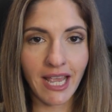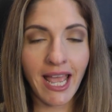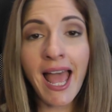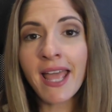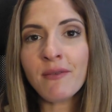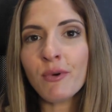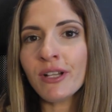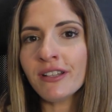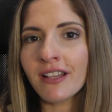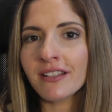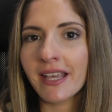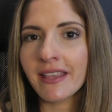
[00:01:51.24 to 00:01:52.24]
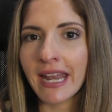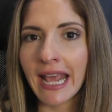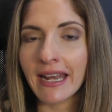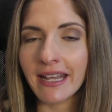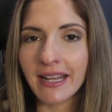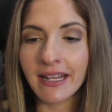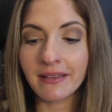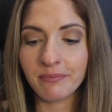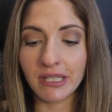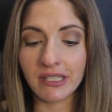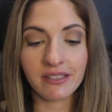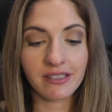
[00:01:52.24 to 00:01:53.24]
I will not say that I need it
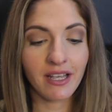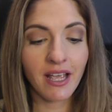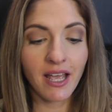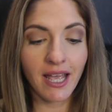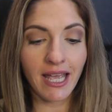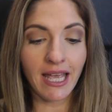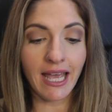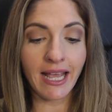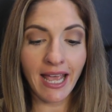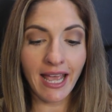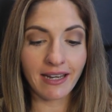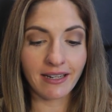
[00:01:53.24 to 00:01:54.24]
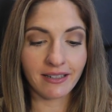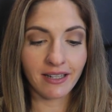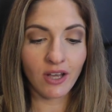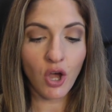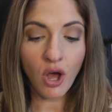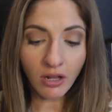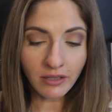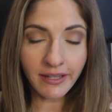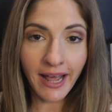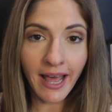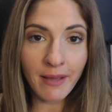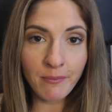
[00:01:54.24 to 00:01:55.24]
because again all
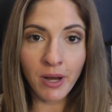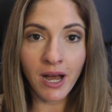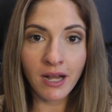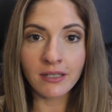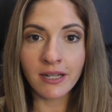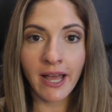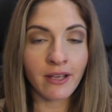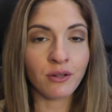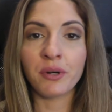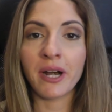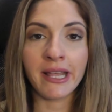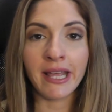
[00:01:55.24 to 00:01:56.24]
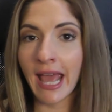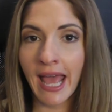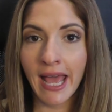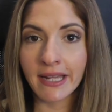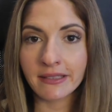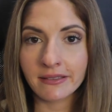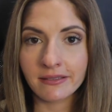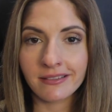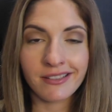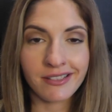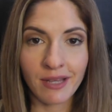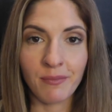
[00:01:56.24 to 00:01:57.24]
that I bought I already had
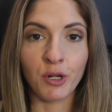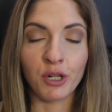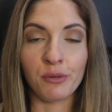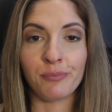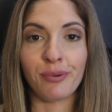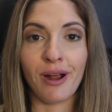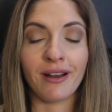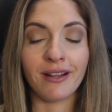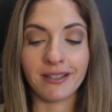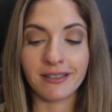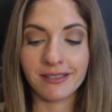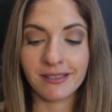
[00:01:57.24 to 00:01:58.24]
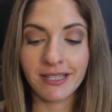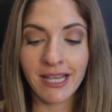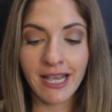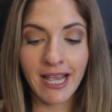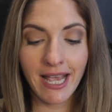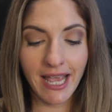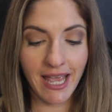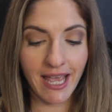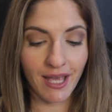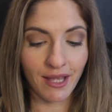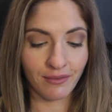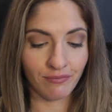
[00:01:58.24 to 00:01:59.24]
similar products
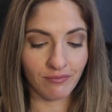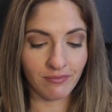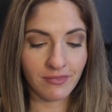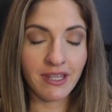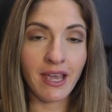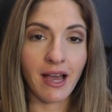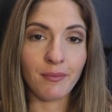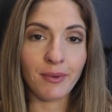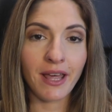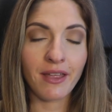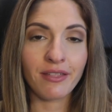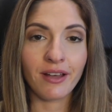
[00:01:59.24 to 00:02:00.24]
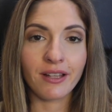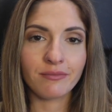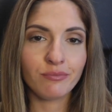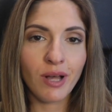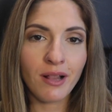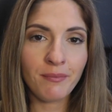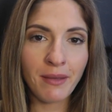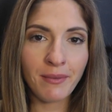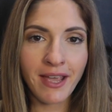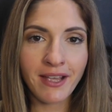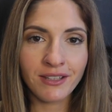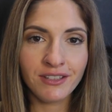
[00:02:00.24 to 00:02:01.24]
and yeah but I thought well
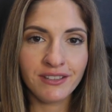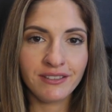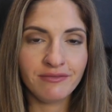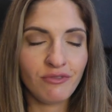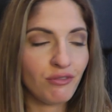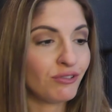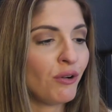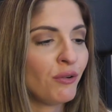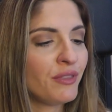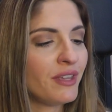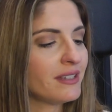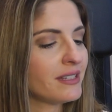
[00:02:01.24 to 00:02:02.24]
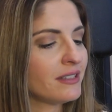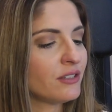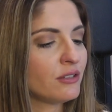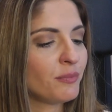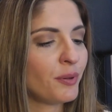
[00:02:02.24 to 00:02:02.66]
maybe I could throw this into the